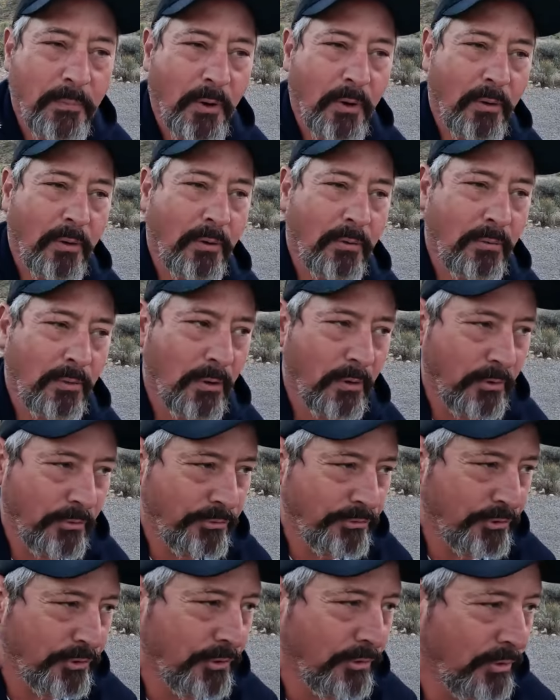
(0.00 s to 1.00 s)
our, our
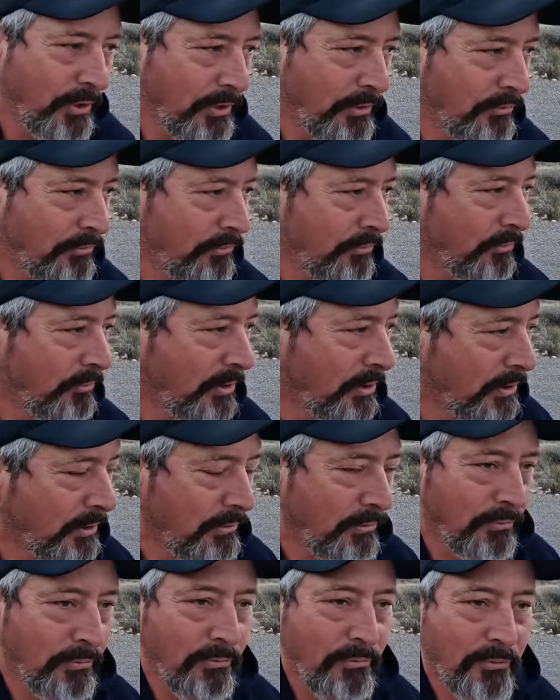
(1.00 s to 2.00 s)
generator so we could